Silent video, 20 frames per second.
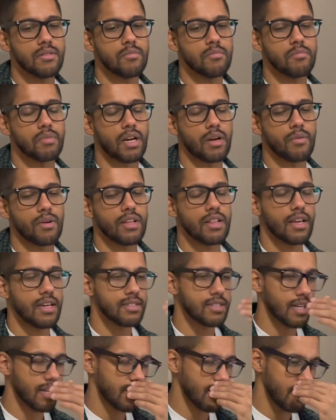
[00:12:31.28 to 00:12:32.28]
but I realized
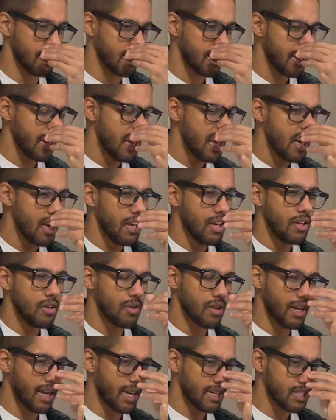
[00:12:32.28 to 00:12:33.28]
that like you
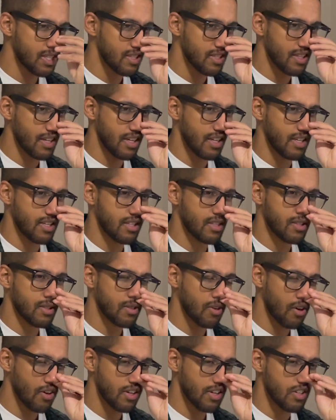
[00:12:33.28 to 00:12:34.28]
can actually like
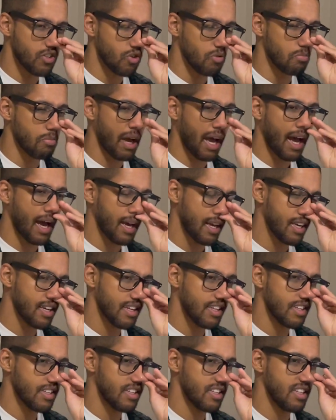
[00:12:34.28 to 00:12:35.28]
target your back
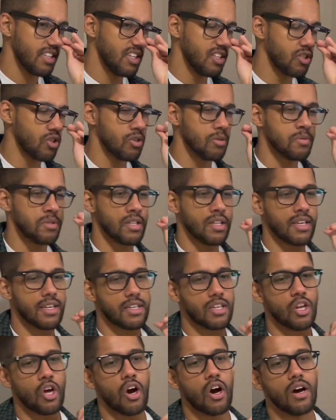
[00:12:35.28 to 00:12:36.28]
in terms of
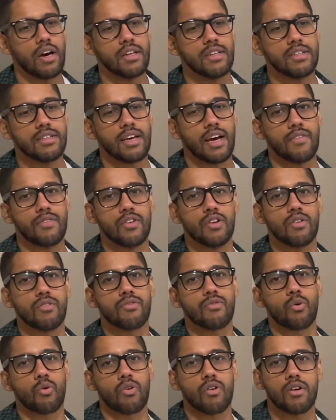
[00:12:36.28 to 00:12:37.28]
like not having your
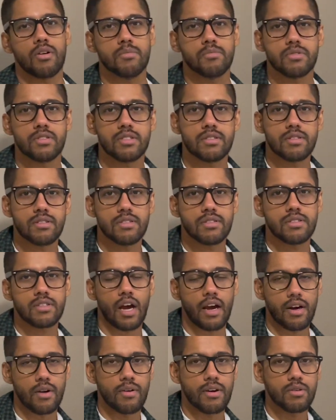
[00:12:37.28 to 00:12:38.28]
forearms
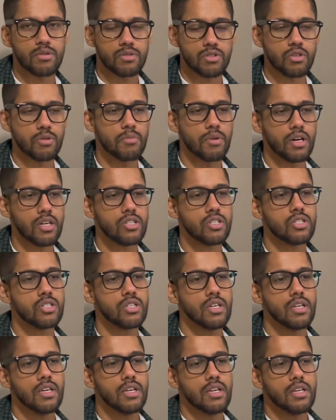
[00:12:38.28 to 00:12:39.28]
tire out too much
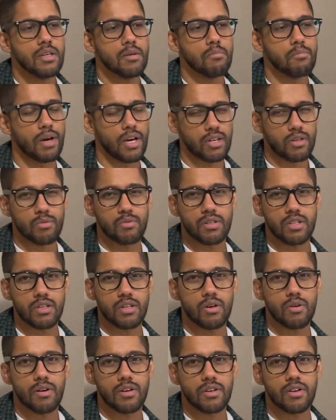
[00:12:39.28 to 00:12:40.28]
better when you
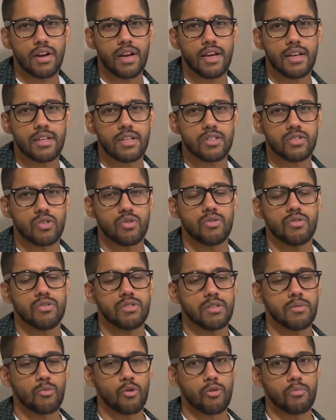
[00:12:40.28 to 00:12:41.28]
go underhand because you're
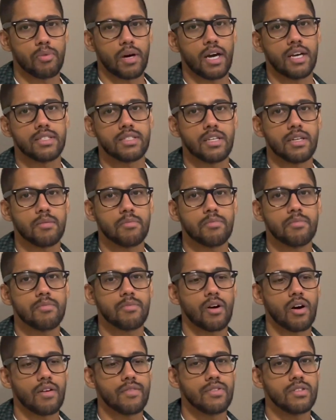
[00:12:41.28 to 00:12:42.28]
using more bicep
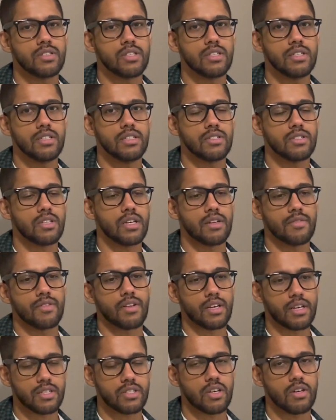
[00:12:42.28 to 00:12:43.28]
obviously instead of
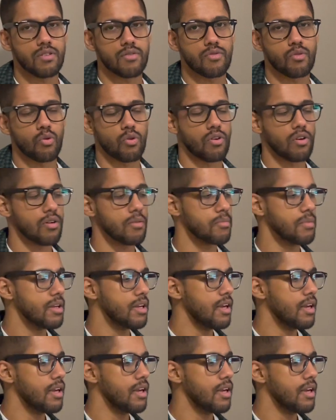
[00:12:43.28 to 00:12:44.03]
like a ton of forearm.